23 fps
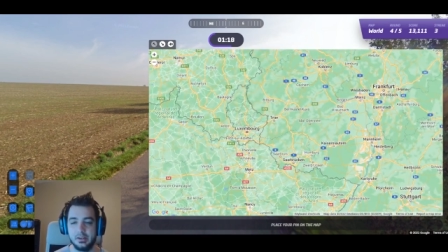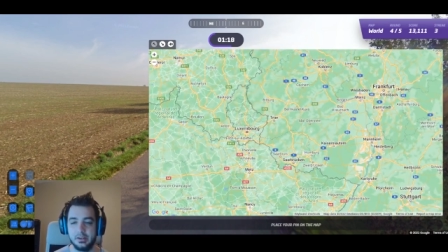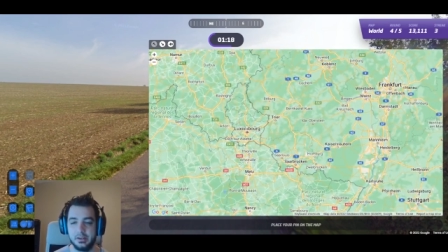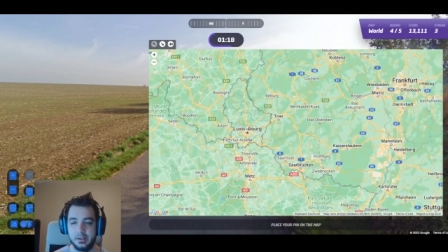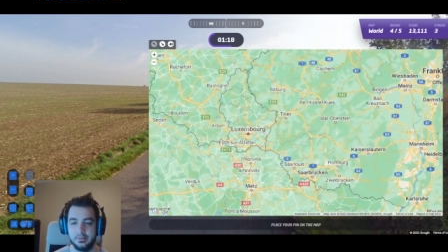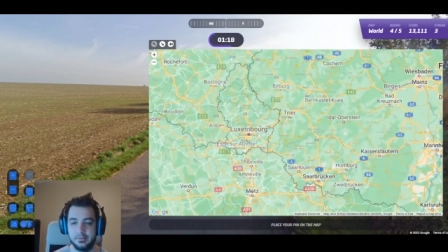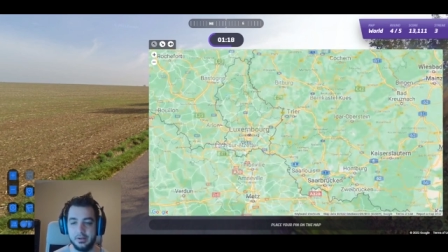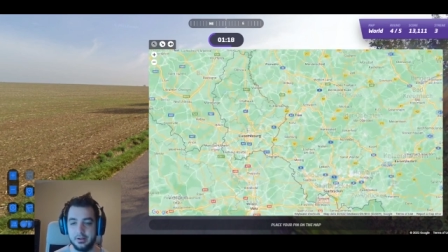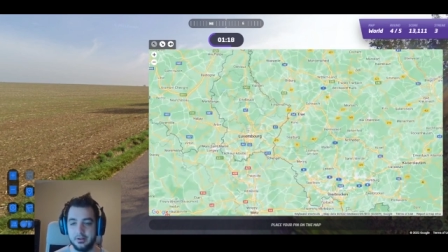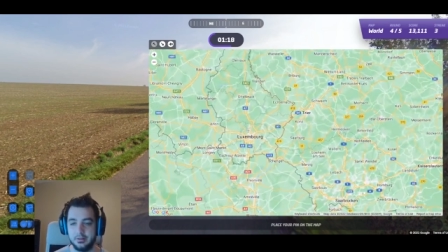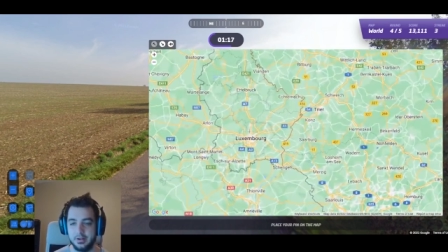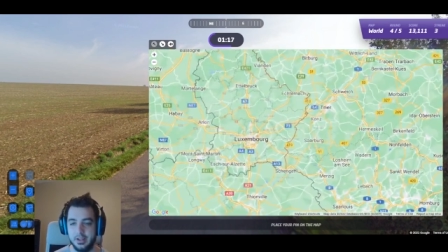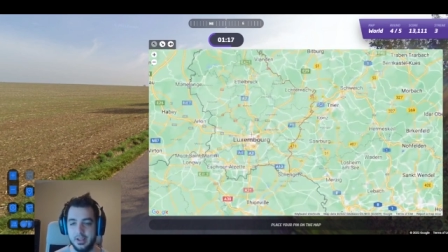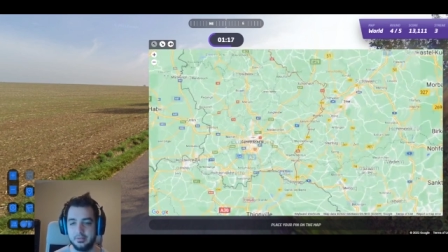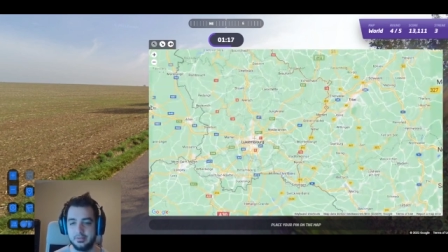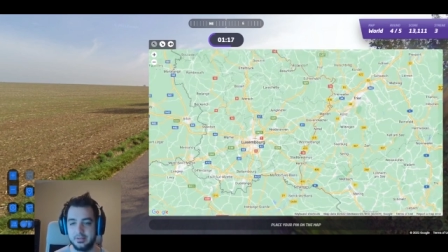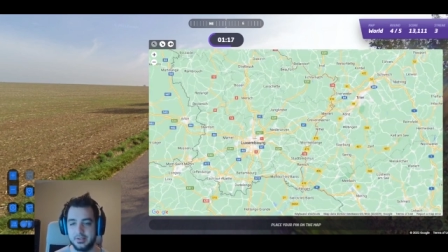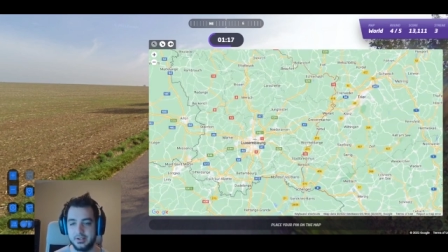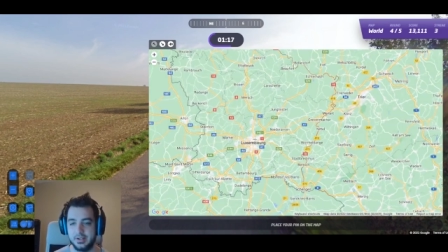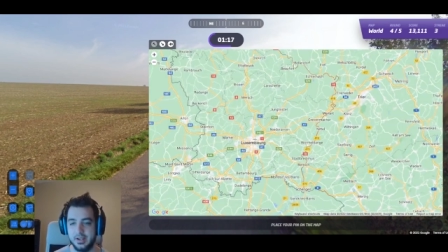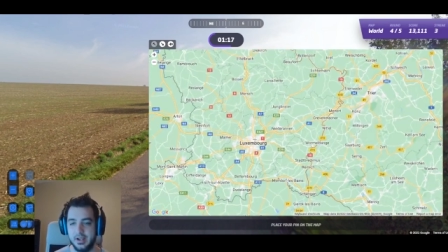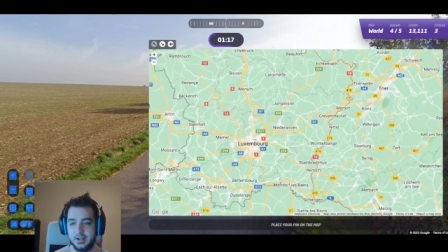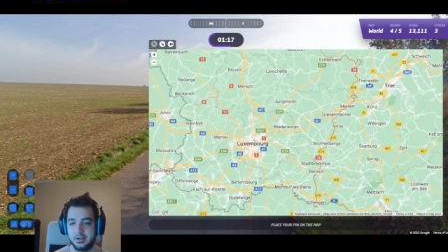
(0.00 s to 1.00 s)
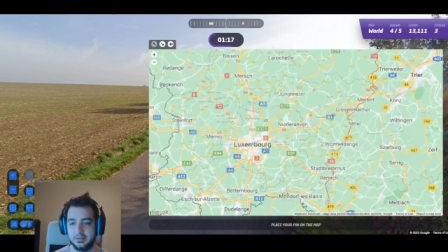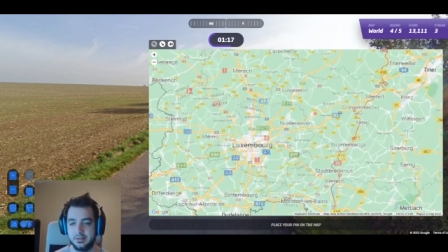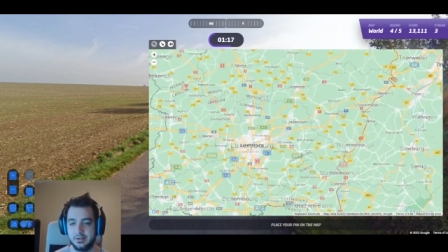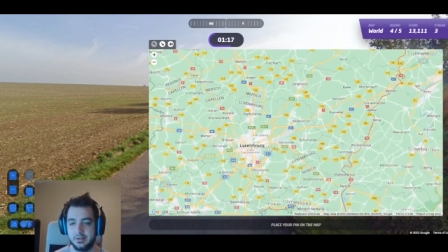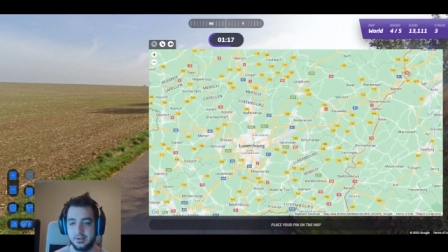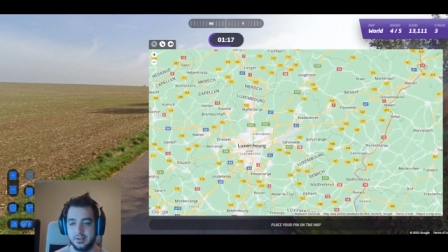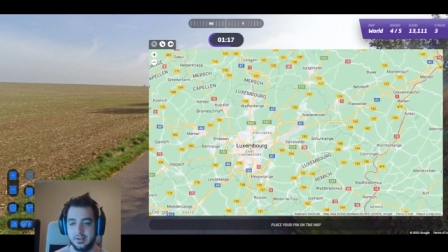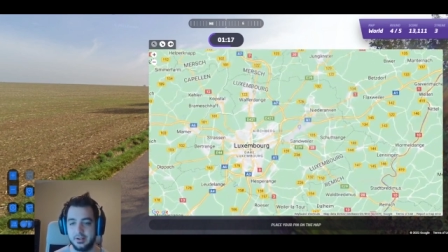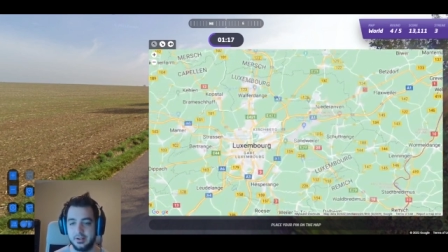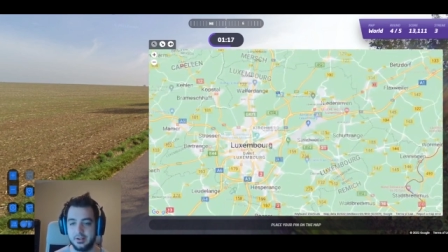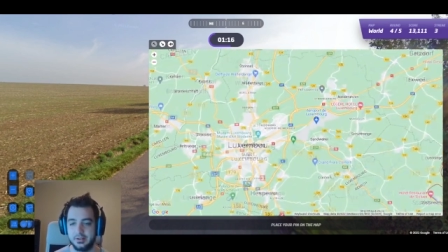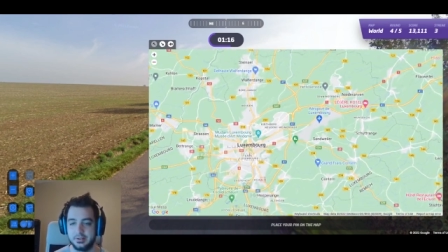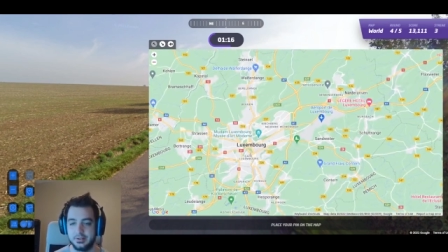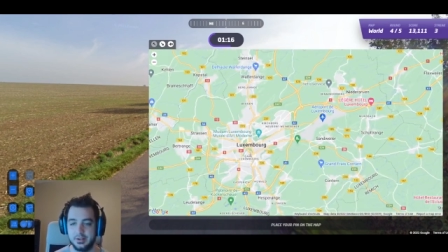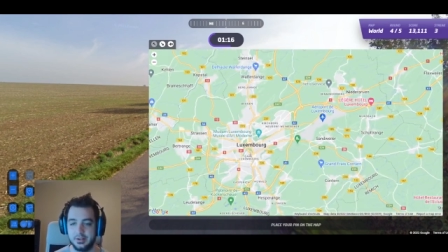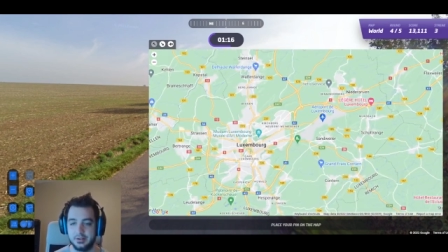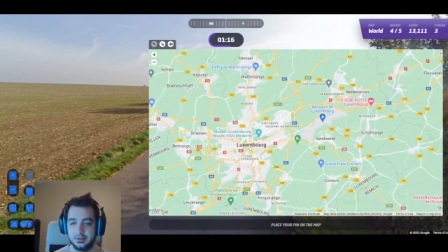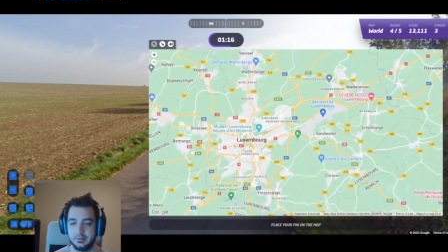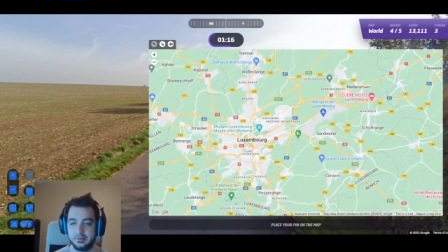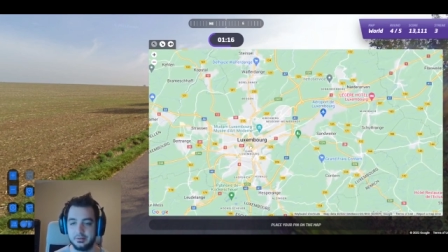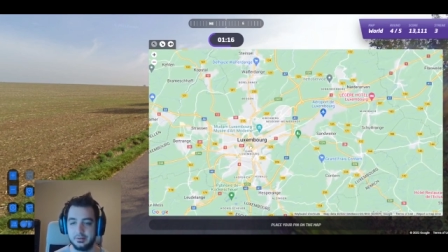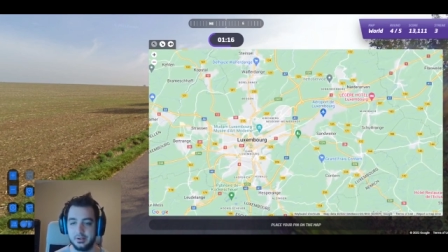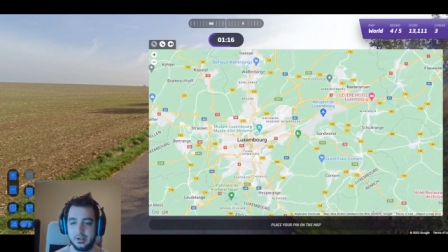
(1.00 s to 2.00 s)
if I don't have a sign or anything,
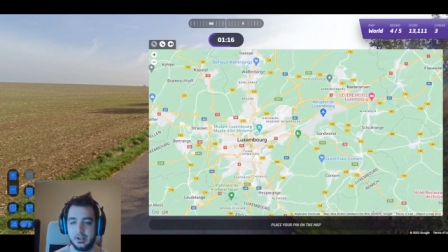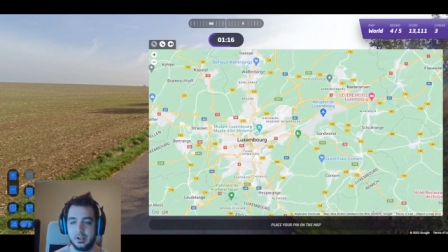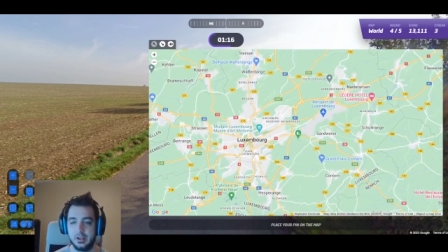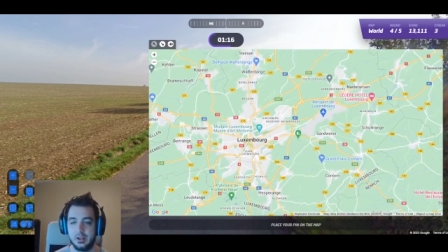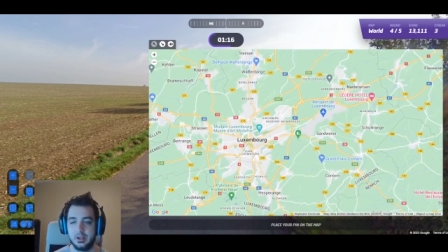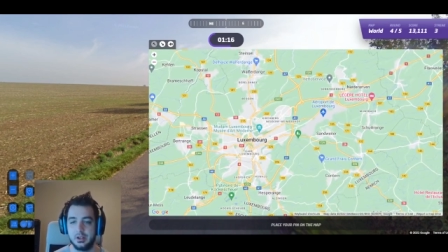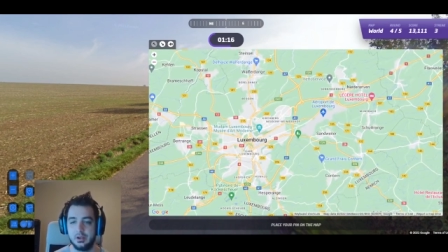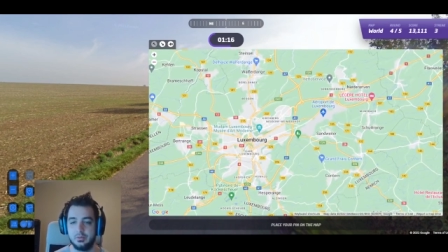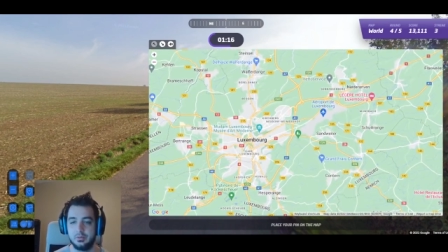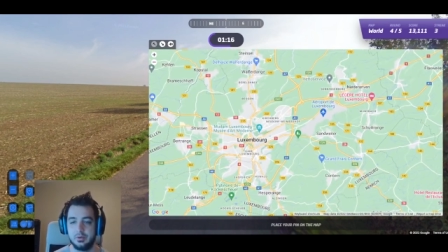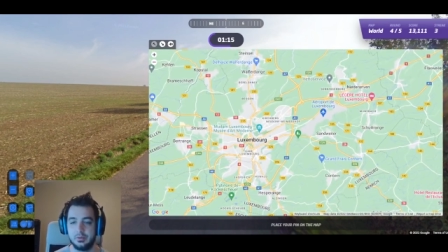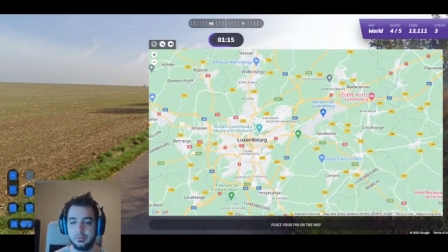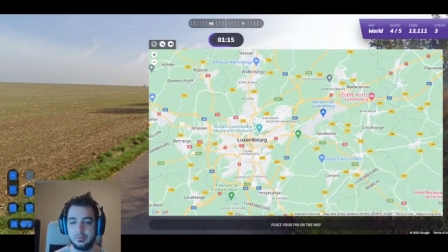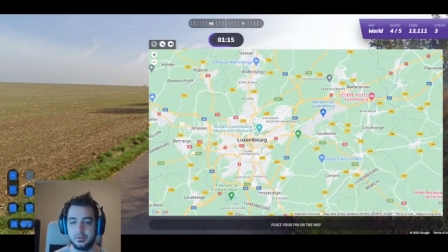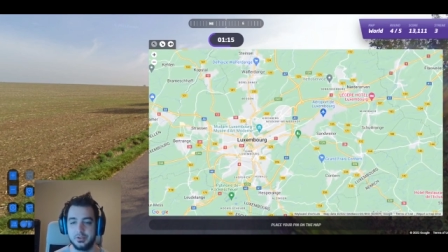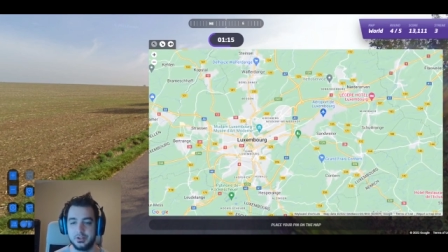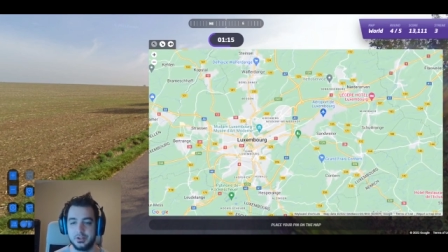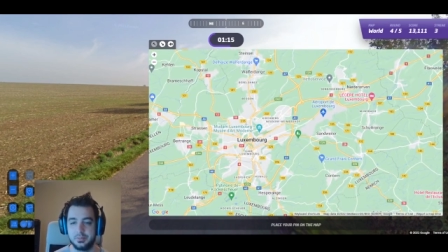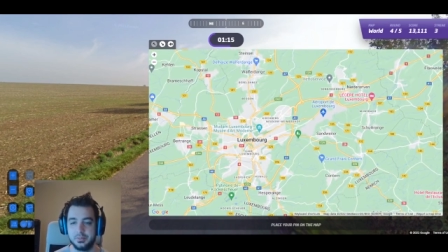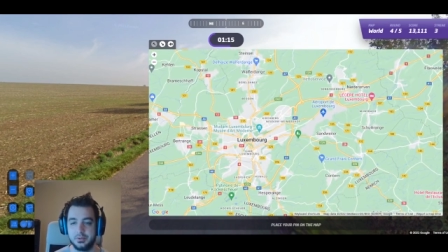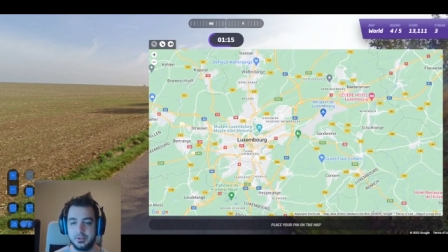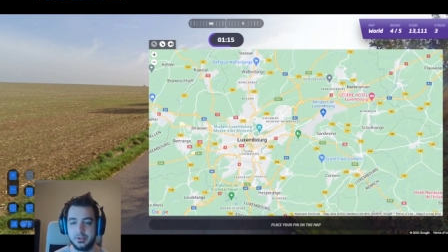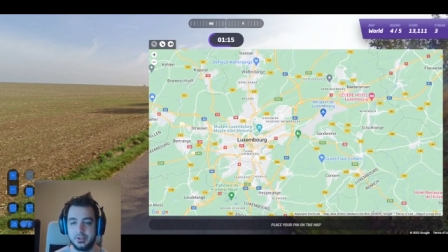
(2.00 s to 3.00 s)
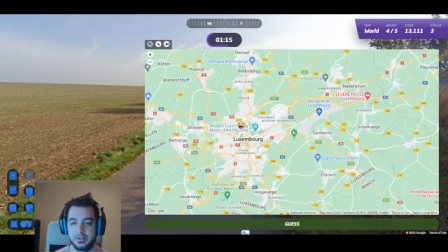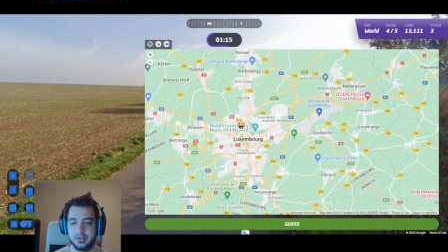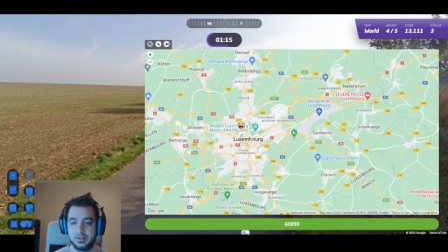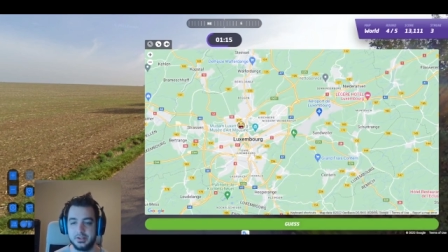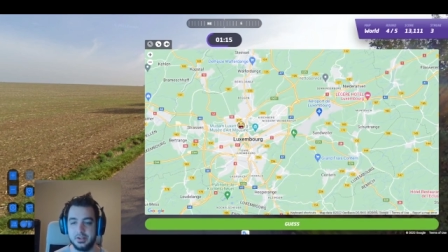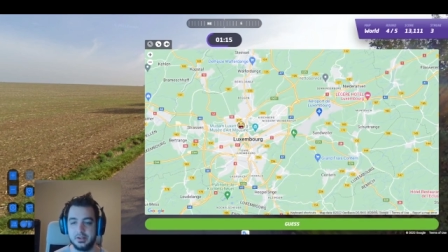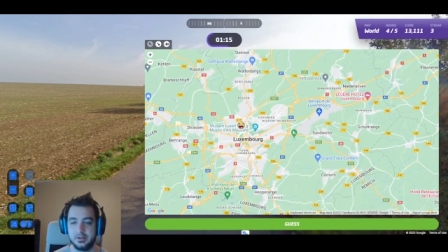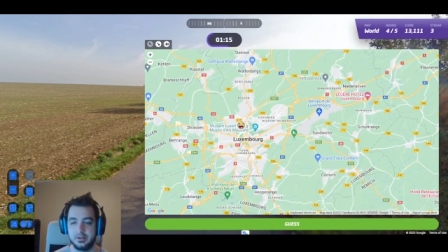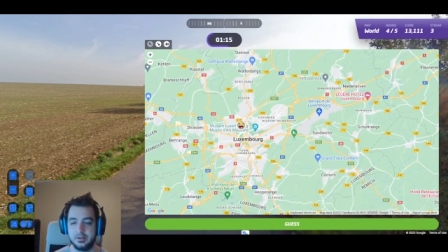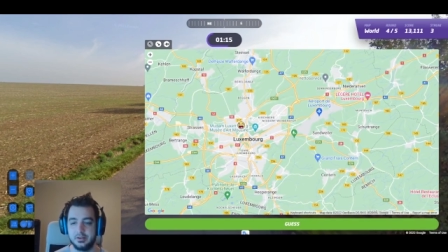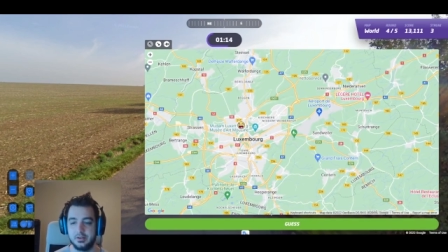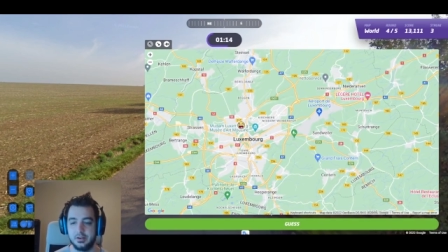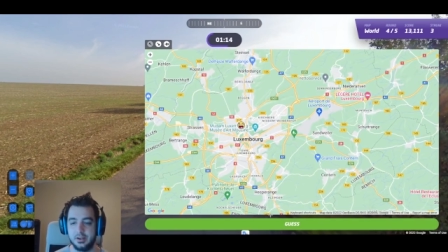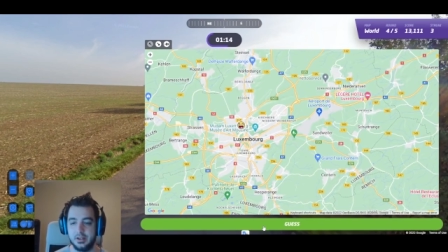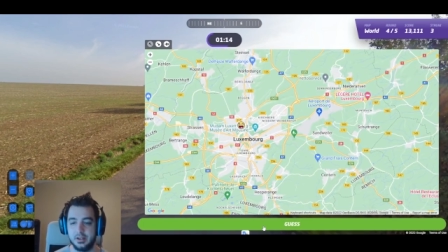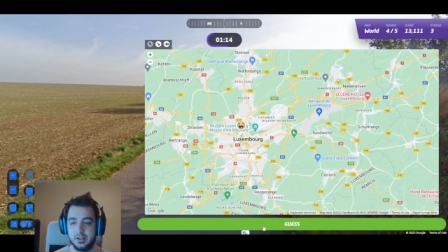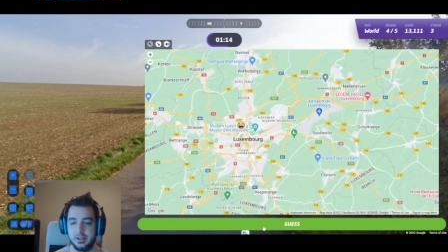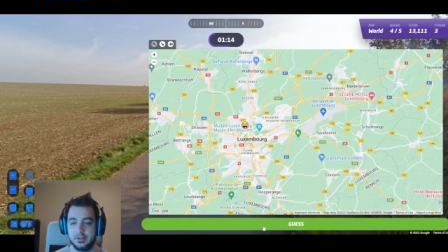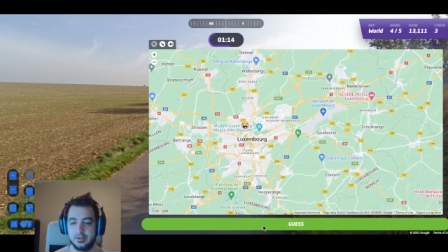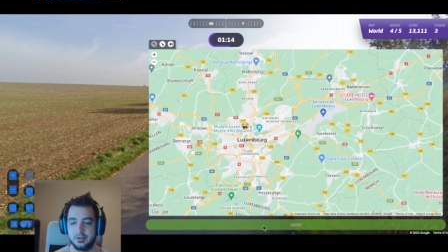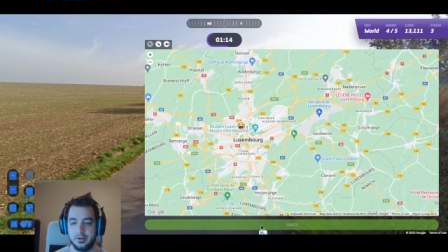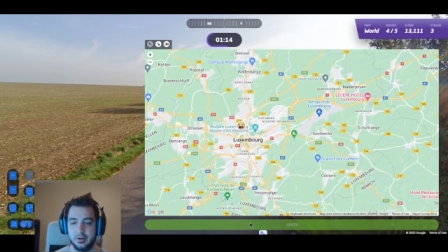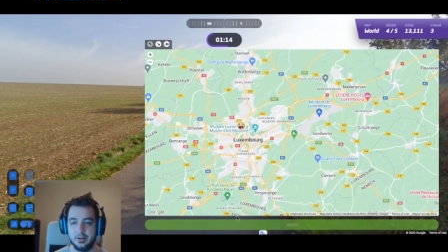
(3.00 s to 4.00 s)
so we will just put this here
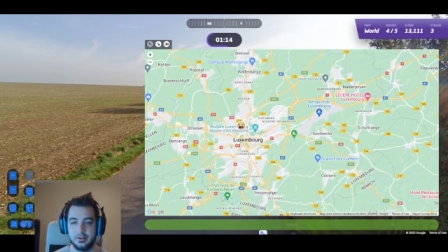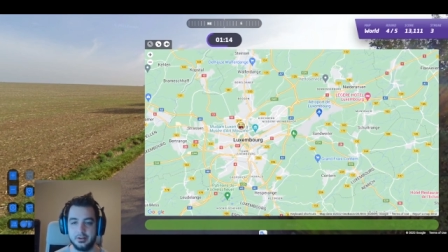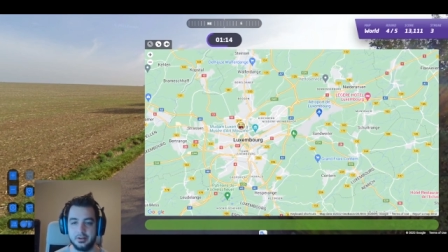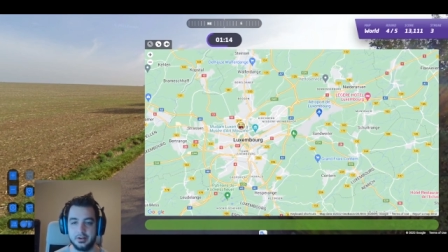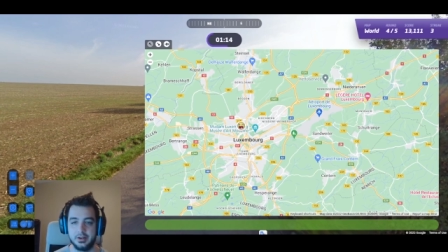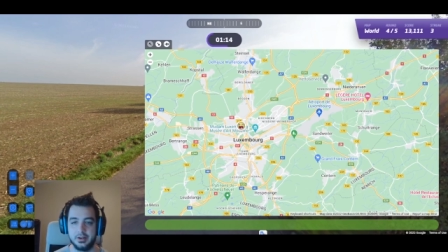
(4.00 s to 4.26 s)
and call it